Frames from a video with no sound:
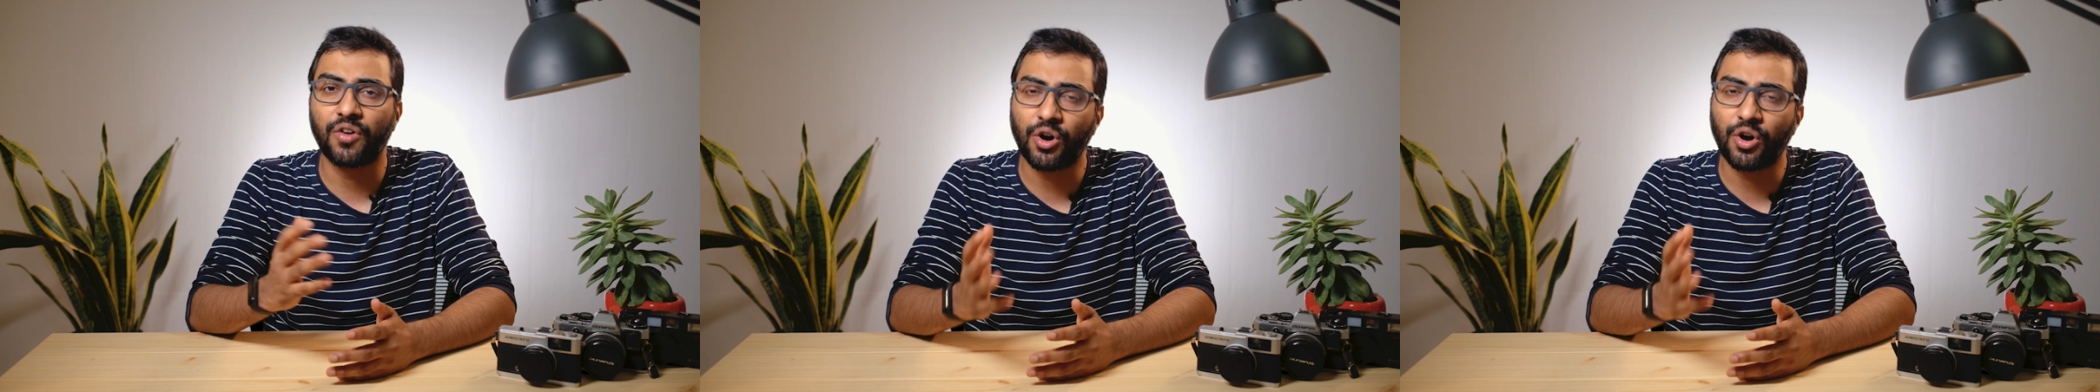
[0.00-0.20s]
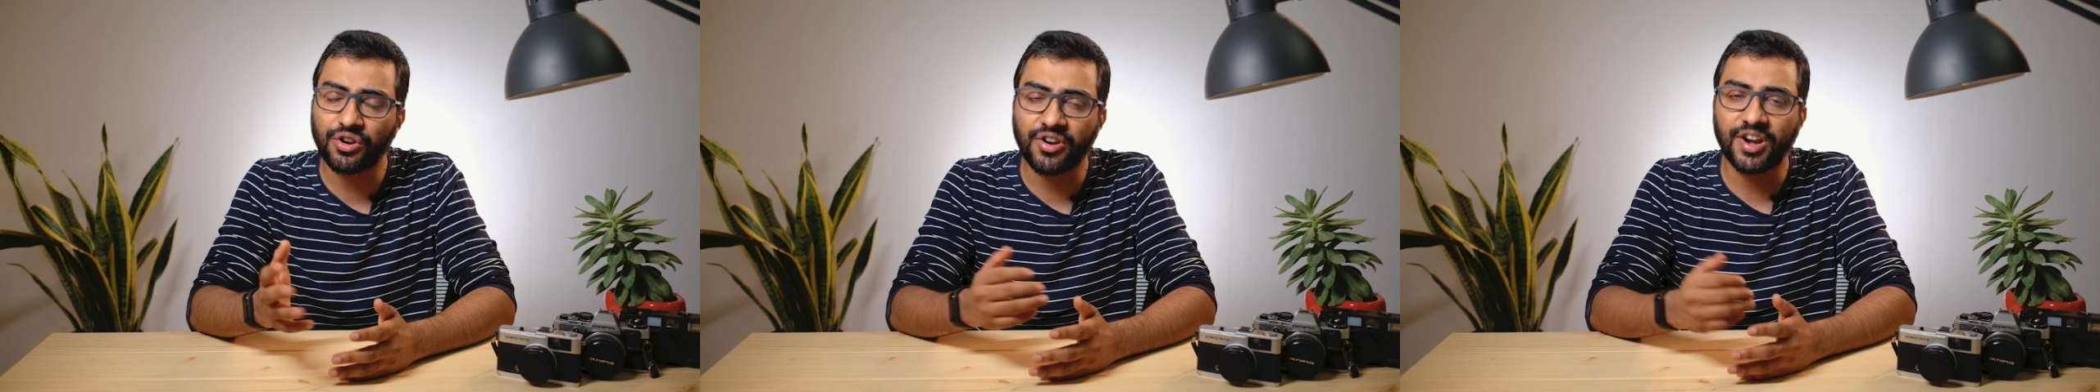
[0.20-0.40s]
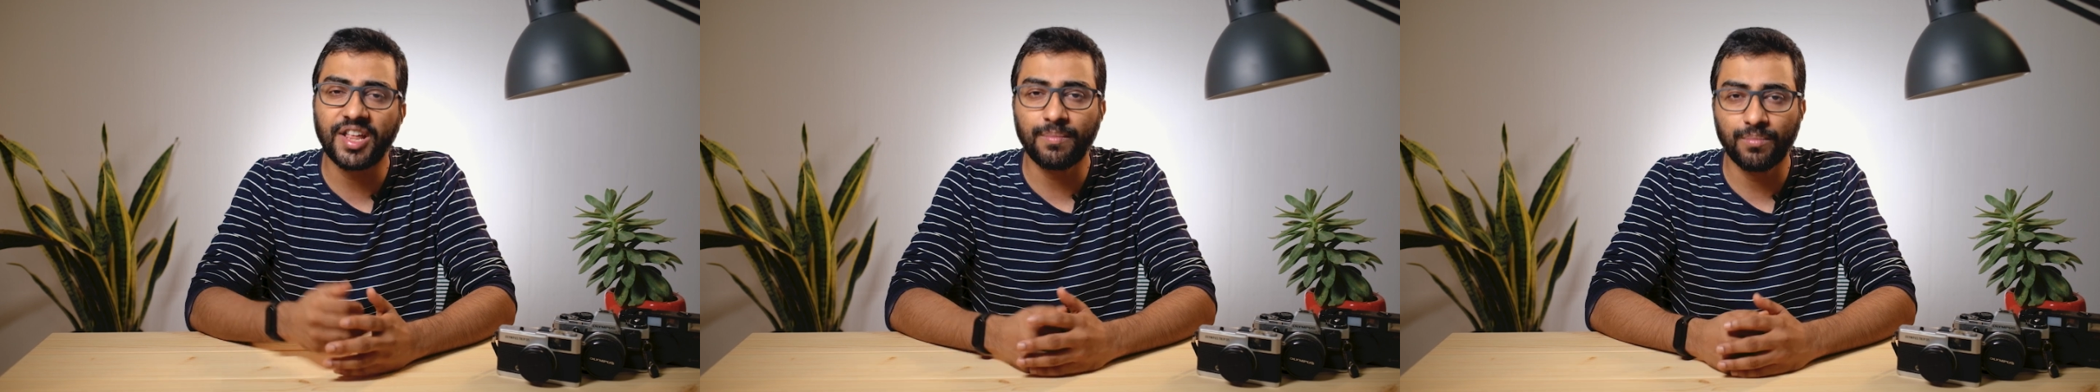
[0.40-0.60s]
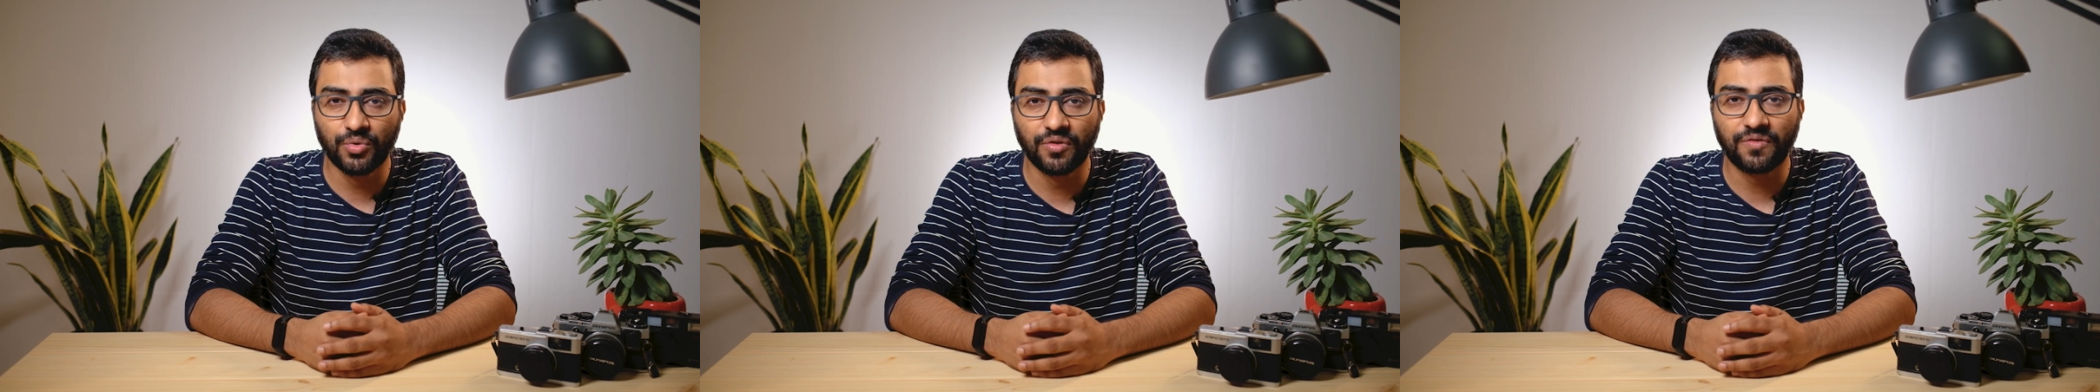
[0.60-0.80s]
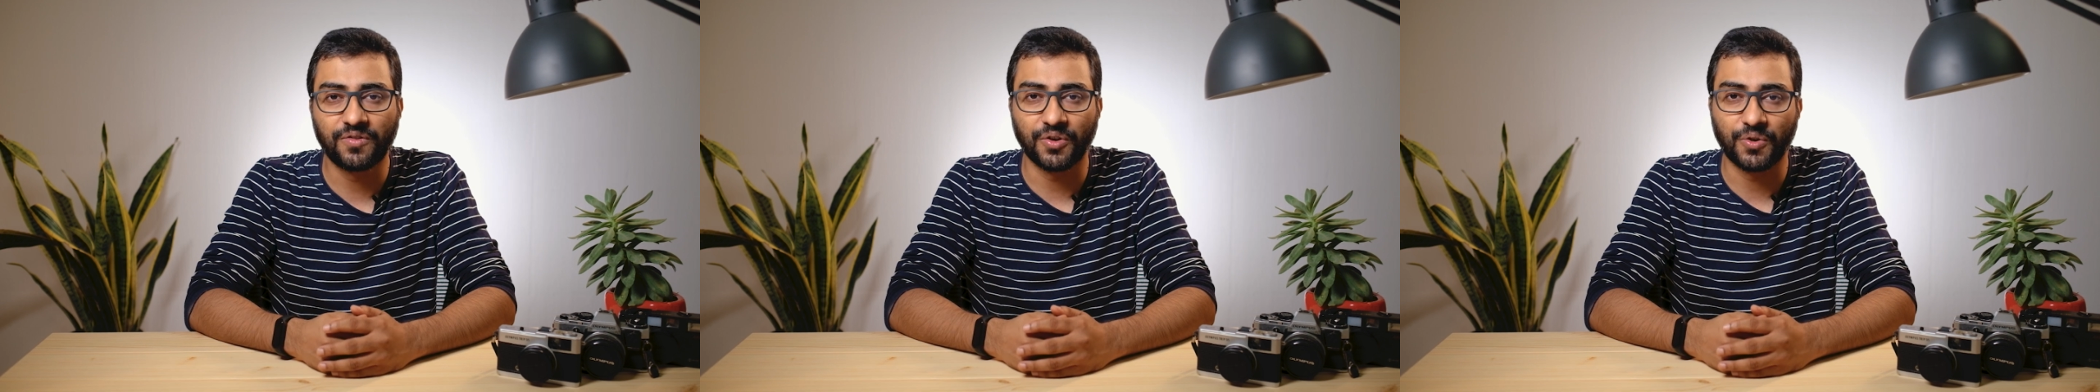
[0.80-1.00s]
already
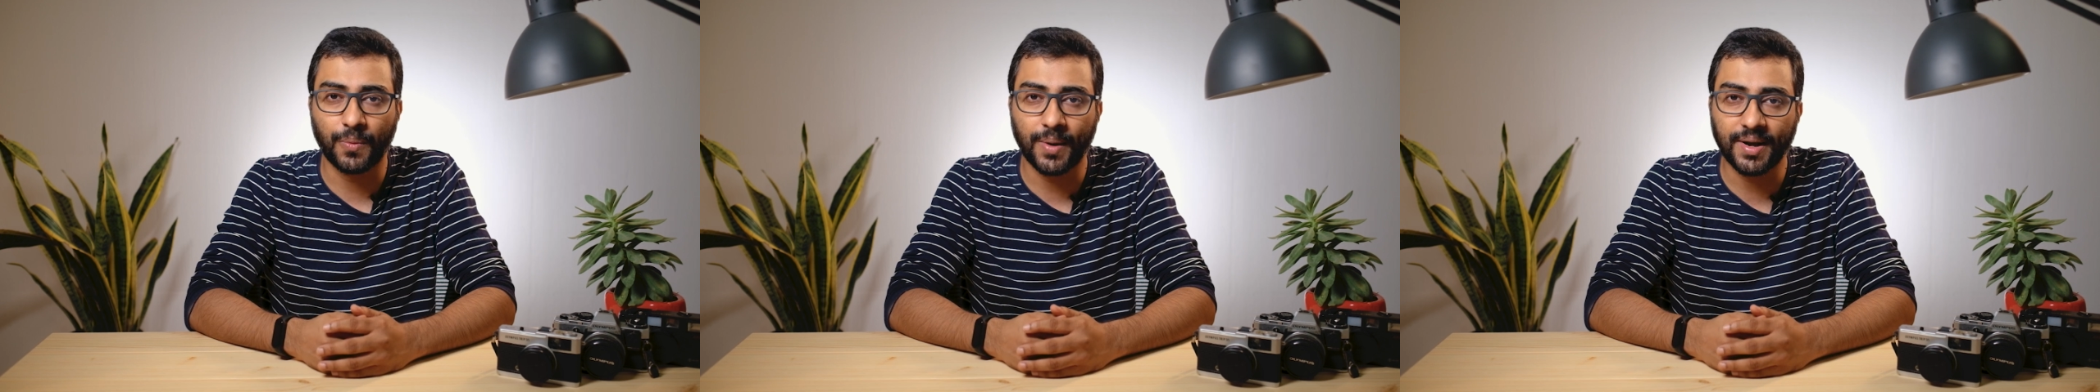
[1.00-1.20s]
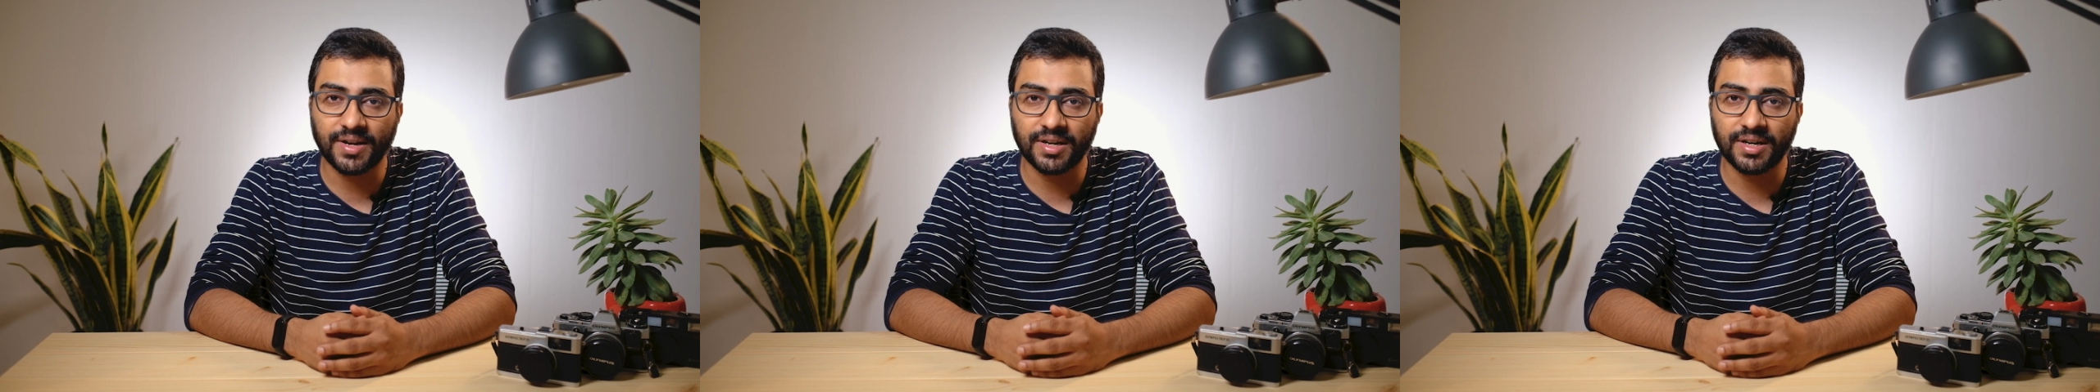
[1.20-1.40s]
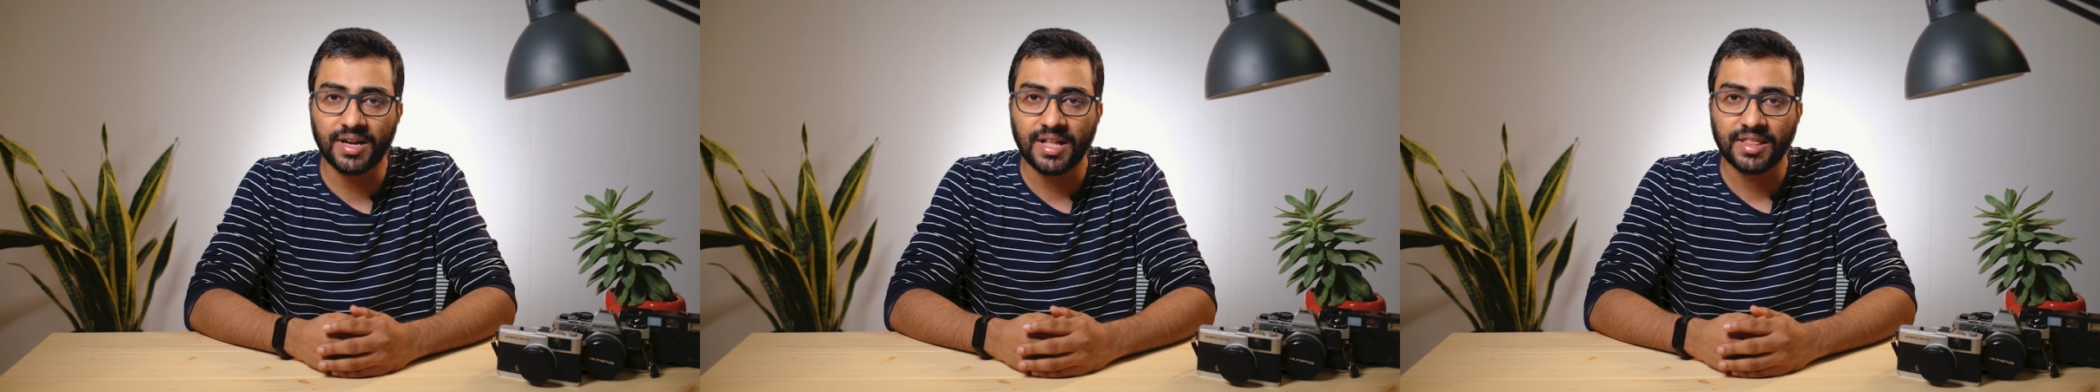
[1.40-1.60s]
moved to Twitter